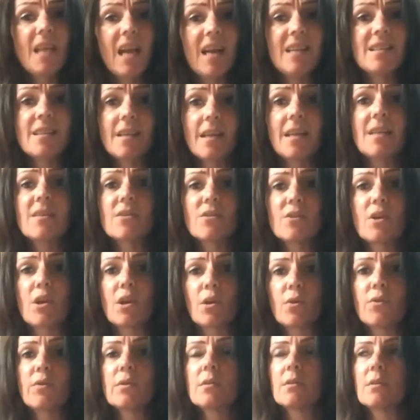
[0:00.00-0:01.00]
and against her
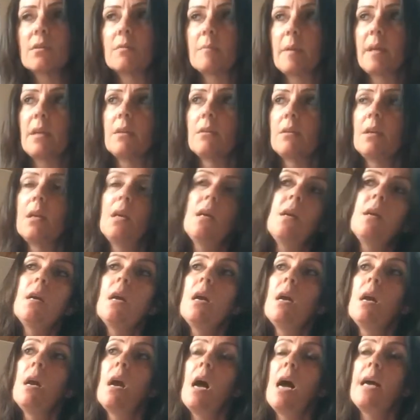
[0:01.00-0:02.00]
looks as well.
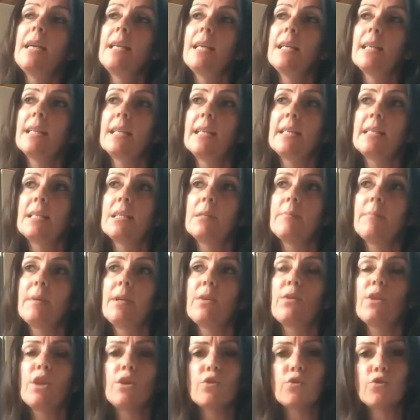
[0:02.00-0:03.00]
And
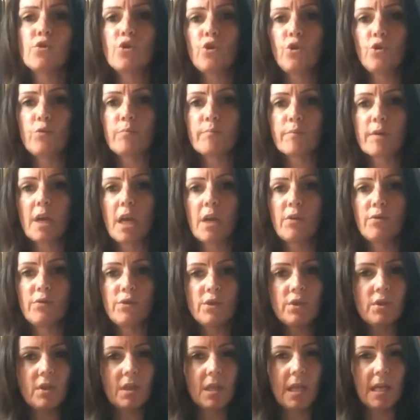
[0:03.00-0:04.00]
Elizabeth is too
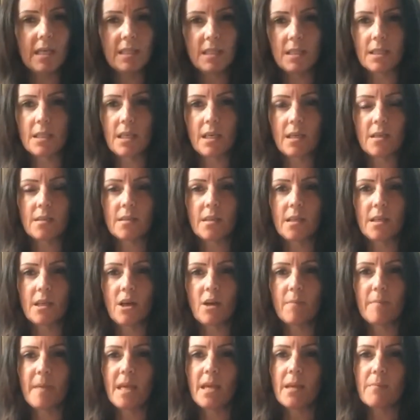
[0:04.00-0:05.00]
proud to realise that Darcy and
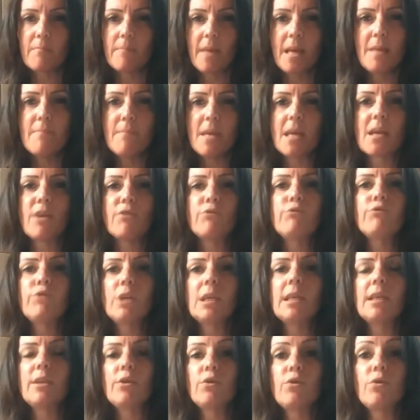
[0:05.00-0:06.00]
her might make a
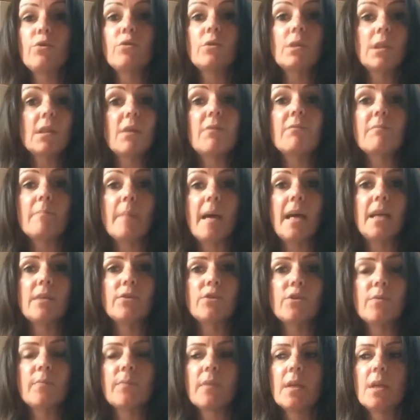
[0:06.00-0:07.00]
really good love
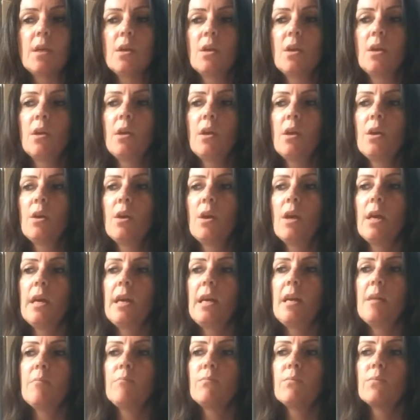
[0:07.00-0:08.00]
match.
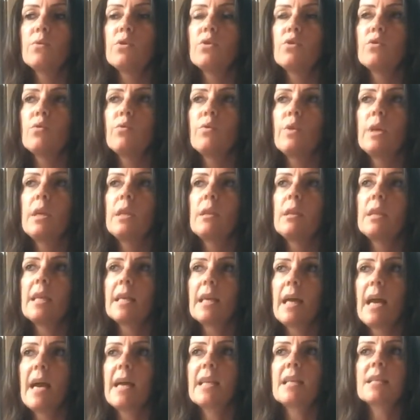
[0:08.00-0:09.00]
So the
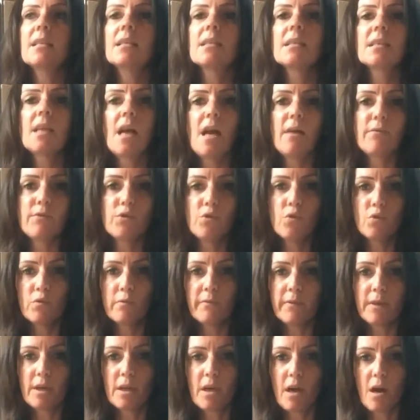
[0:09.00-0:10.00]
characters have to
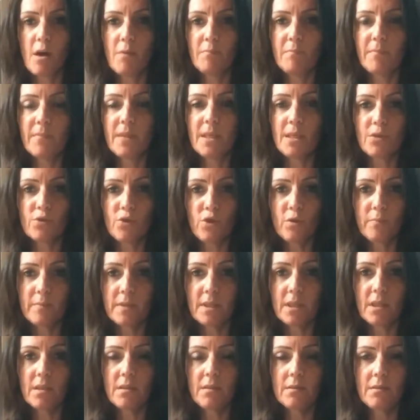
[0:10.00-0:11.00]
overcome these
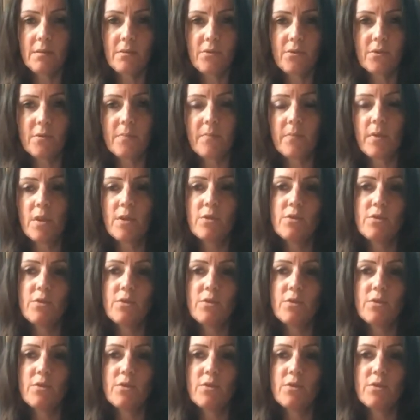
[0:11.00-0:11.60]
obstacles